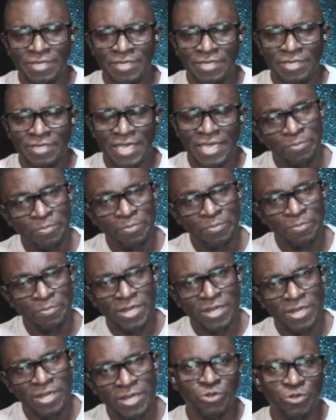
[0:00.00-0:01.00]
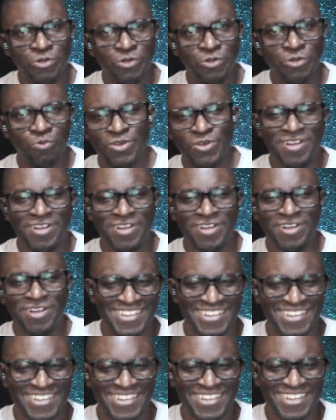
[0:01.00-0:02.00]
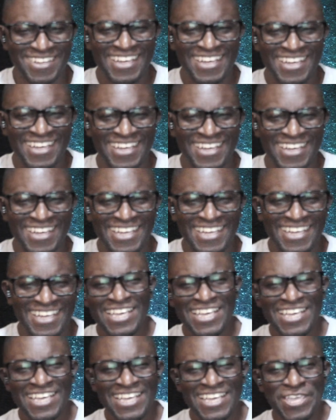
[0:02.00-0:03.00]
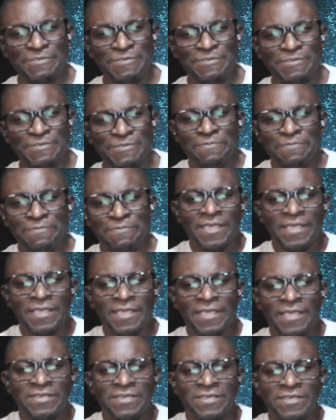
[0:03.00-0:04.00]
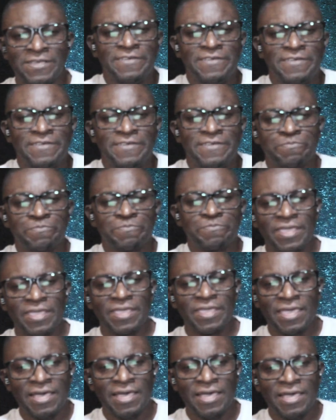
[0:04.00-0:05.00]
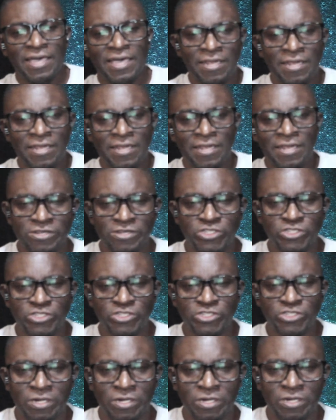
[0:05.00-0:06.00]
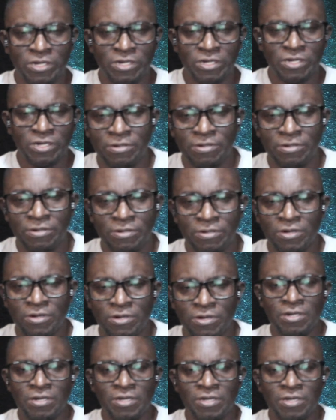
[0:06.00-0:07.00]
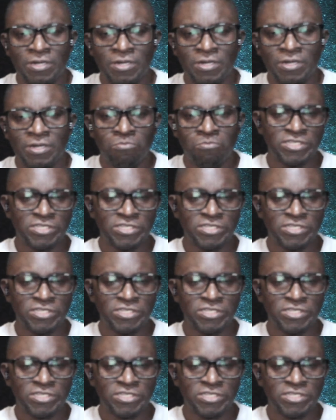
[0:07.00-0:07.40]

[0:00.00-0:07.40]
And I'm glad you want to know. You know, you see, leadership, most